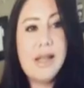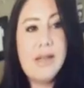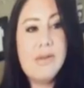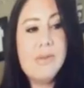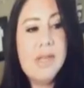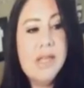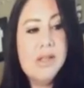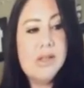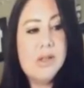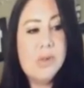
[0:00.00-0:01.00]
Um,
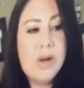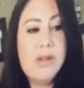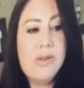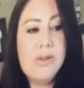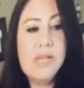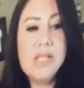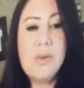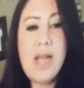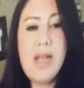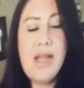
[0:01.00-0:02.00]
so that's one of the
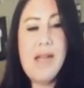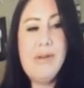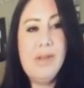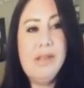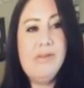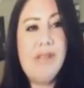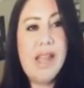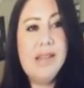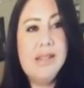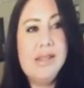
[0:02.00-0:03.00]
reasons why I really
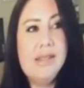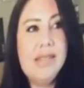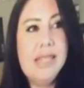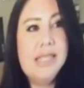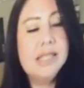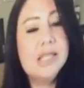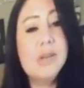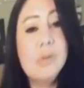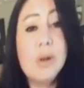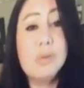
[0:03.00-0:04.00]
find that this is
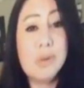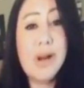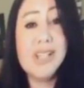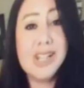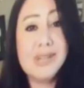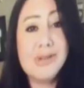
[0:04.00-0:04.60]
an important project